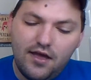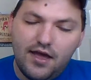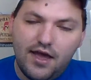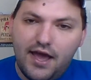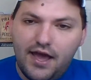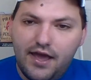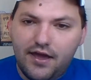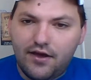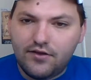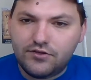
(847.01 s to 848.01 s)

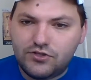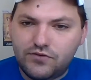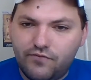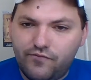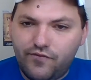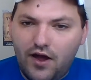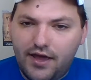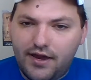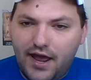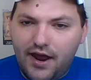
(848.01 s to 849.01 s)
an
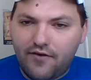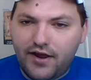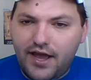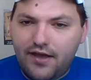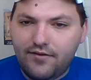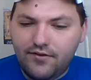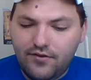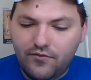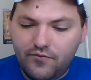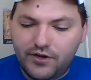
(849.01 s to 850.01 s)
area
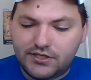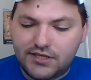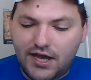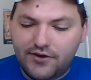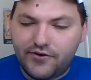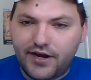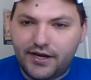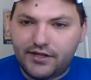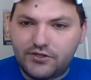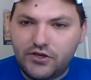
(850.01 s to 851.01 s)
which is
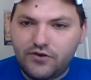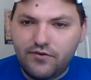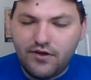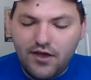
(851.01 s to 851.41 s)
192,